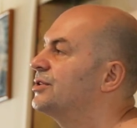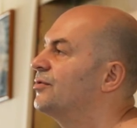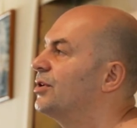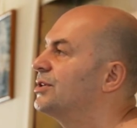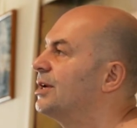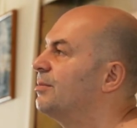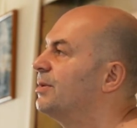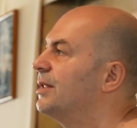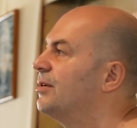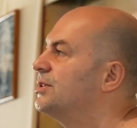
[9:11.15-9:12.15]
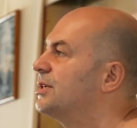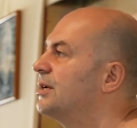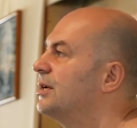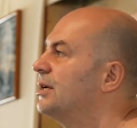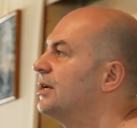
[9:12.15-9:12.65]
For example, there is
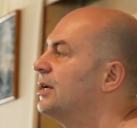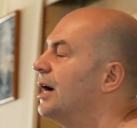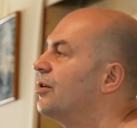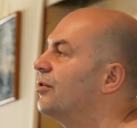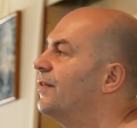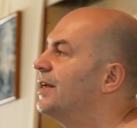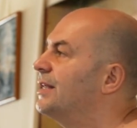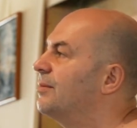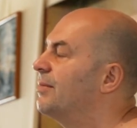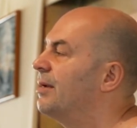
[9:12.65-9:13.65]
a Ayurvedic